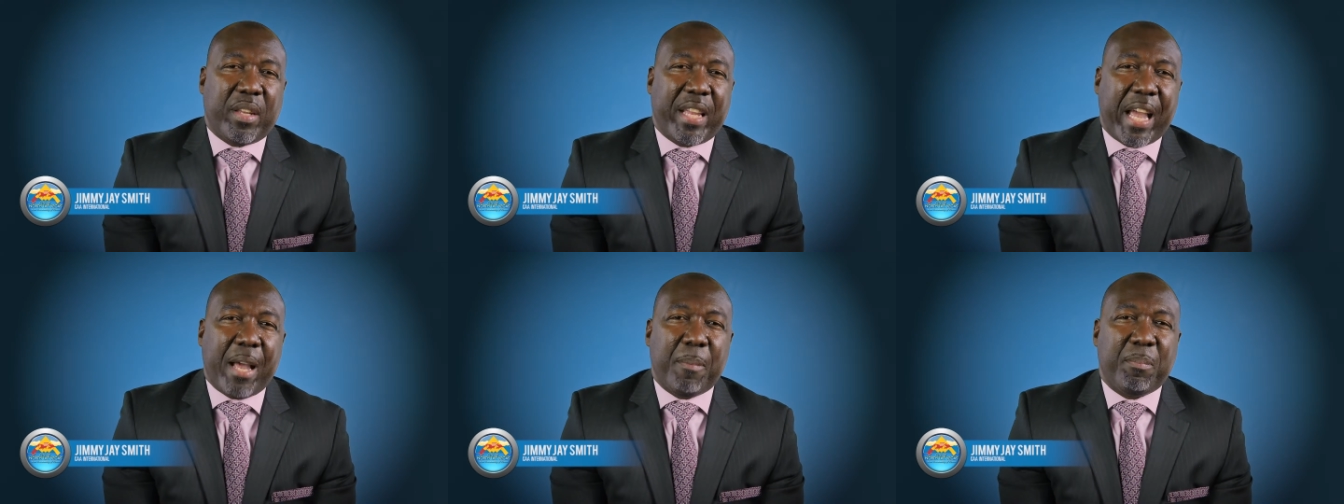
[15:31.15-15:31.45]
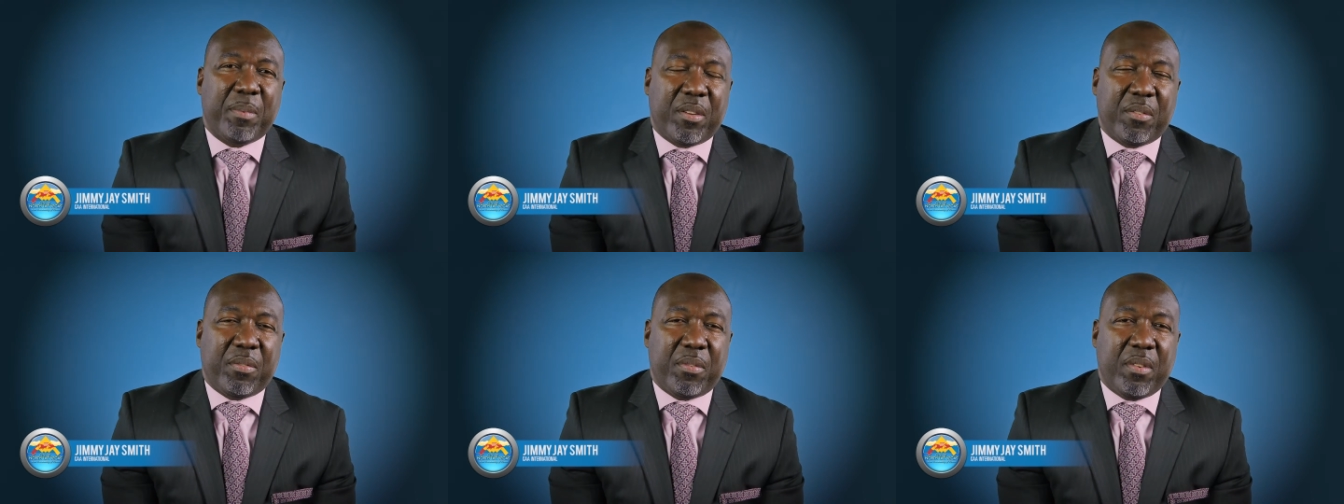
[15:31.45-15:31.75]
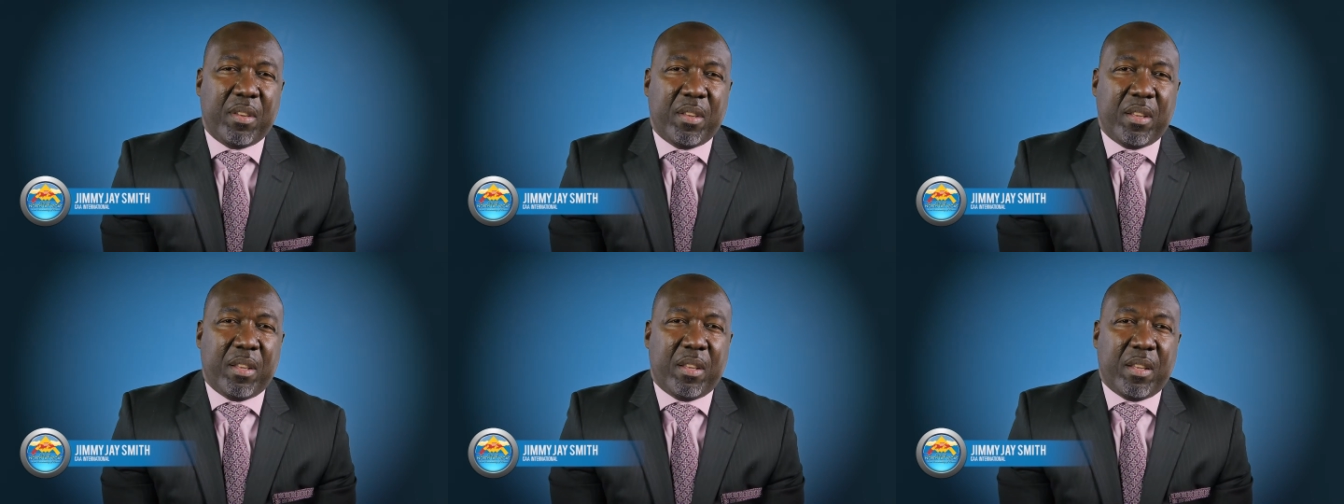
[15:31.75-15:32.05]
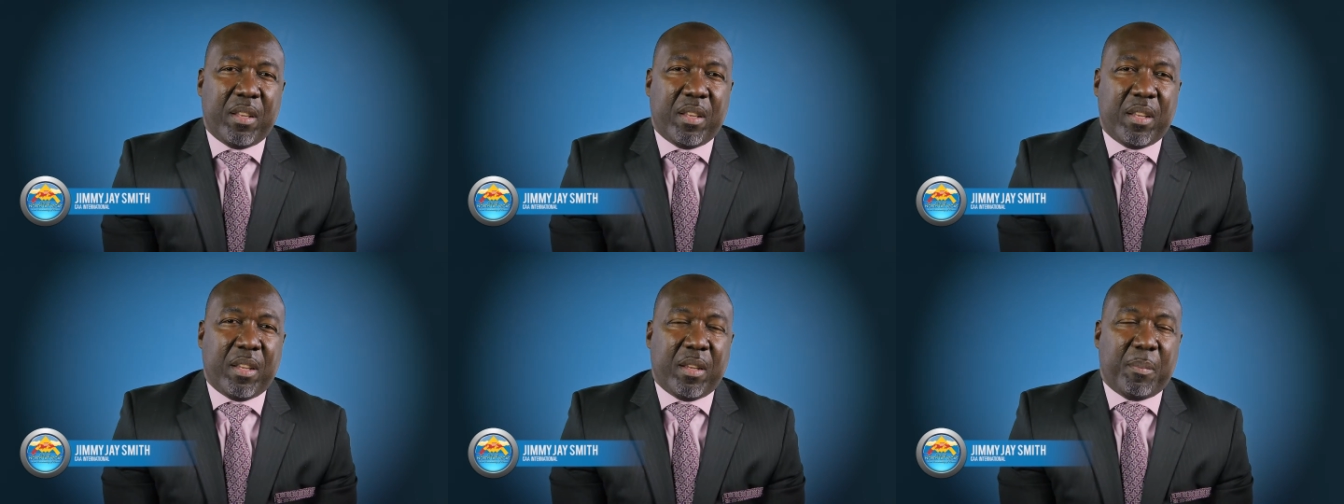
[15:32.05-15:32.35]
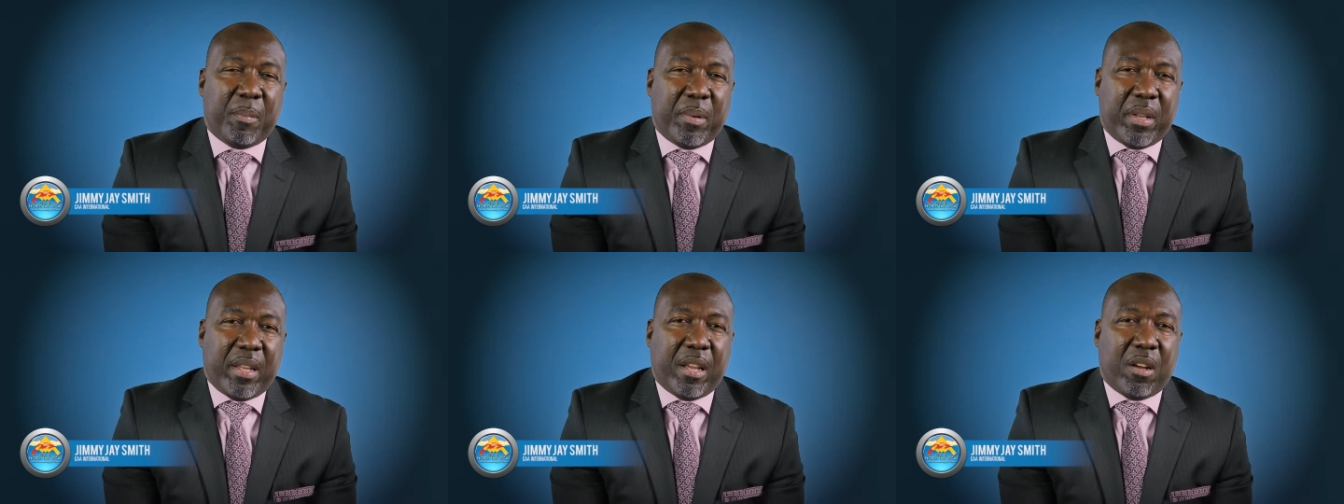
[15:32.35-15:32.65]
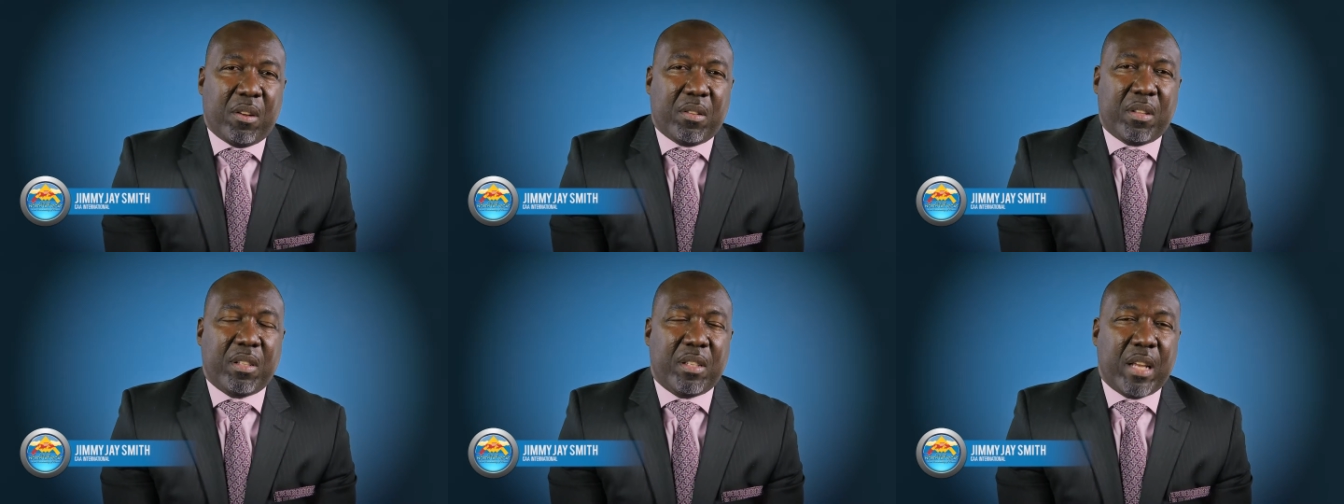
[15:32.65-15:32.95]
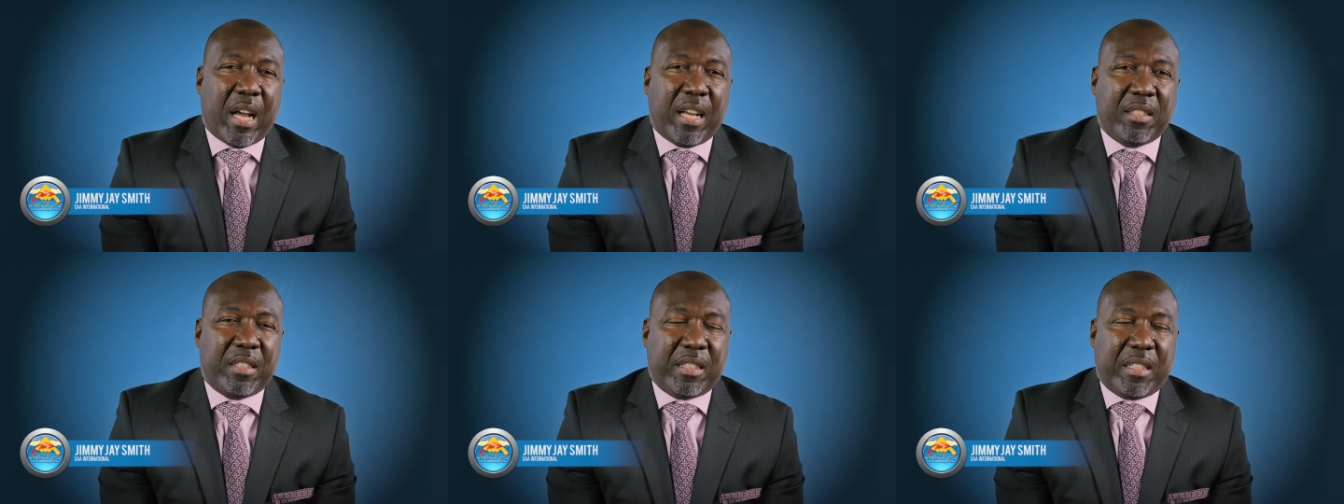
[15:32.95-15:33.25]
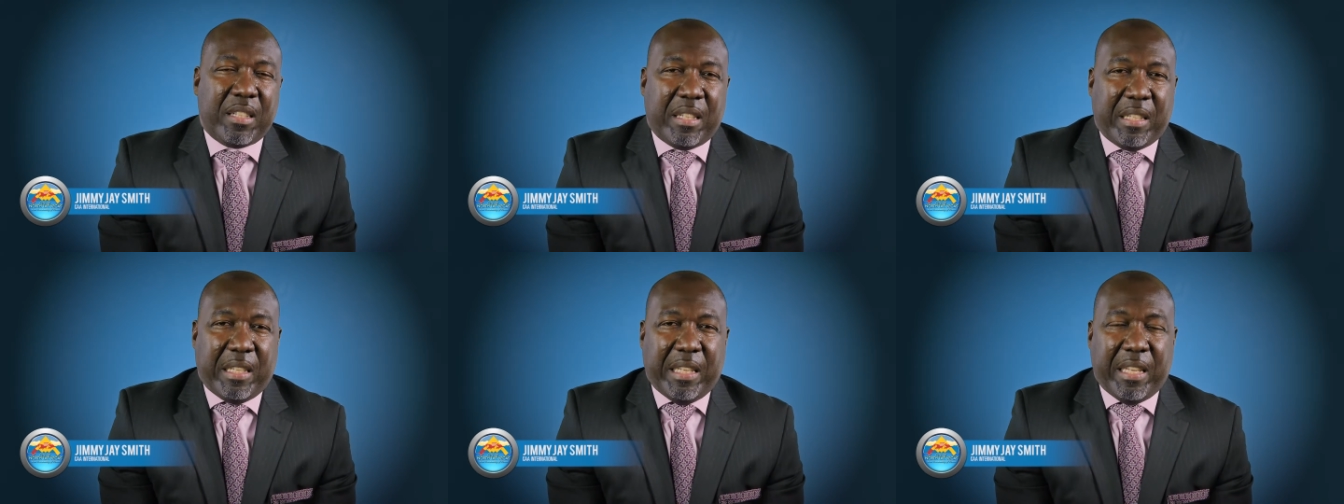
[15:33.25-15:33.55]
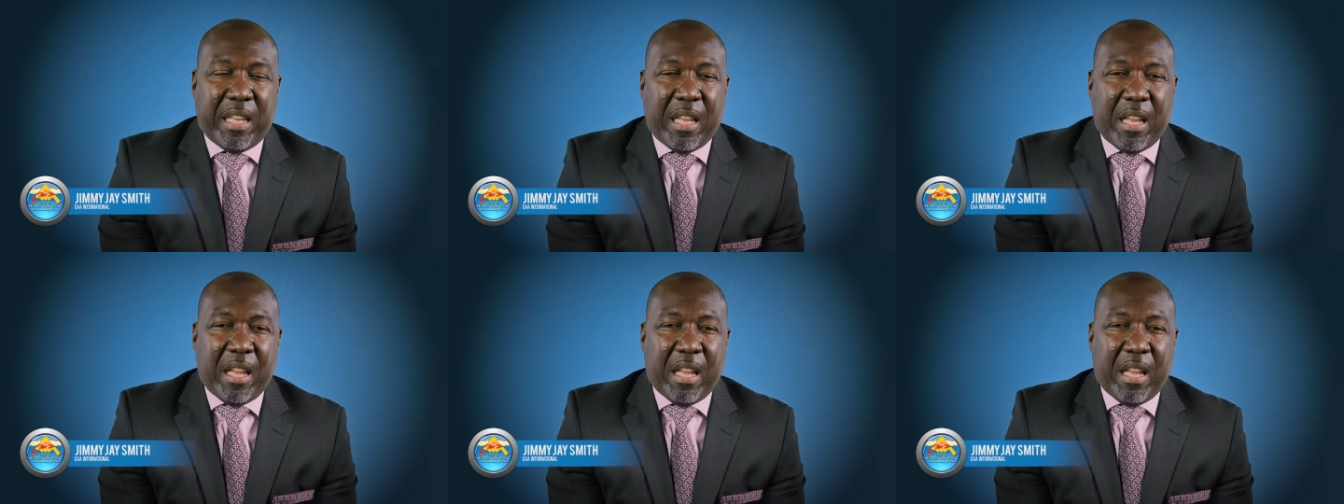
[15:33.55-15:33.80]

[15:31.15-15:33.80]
captive and be held in hostility.